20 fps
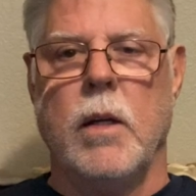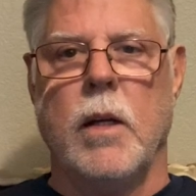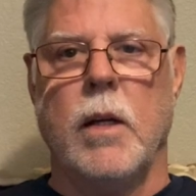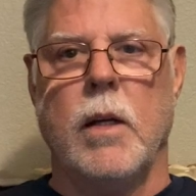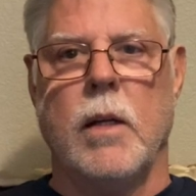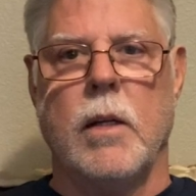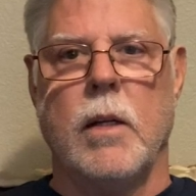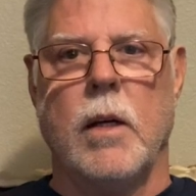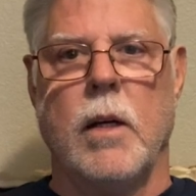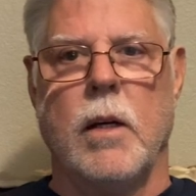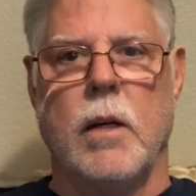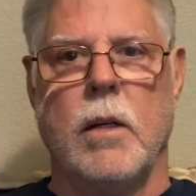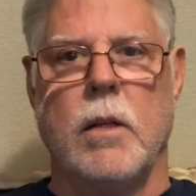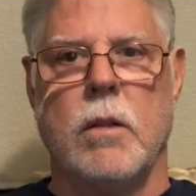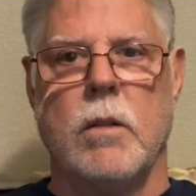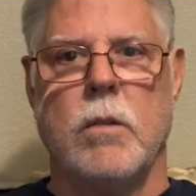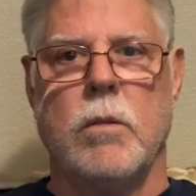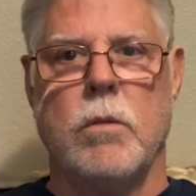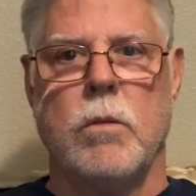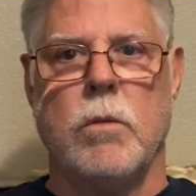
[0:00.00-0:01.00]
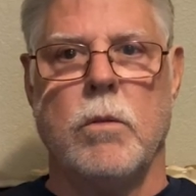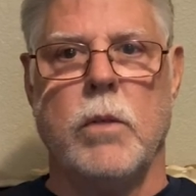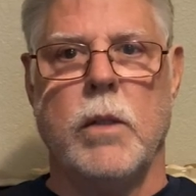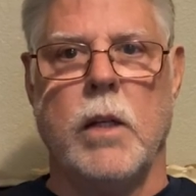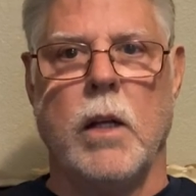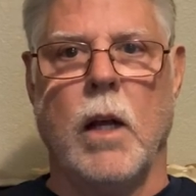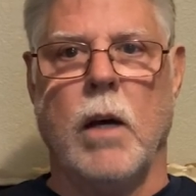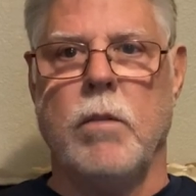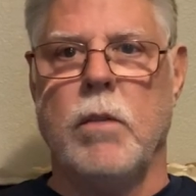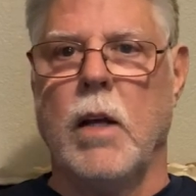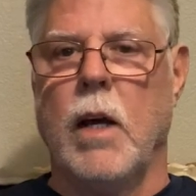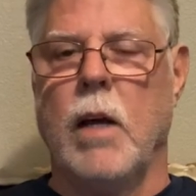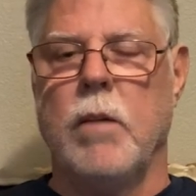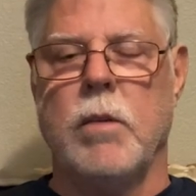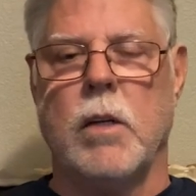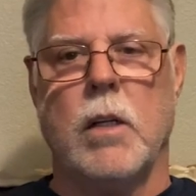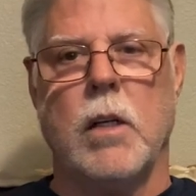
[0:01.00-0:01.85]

and uh, we'd love to have you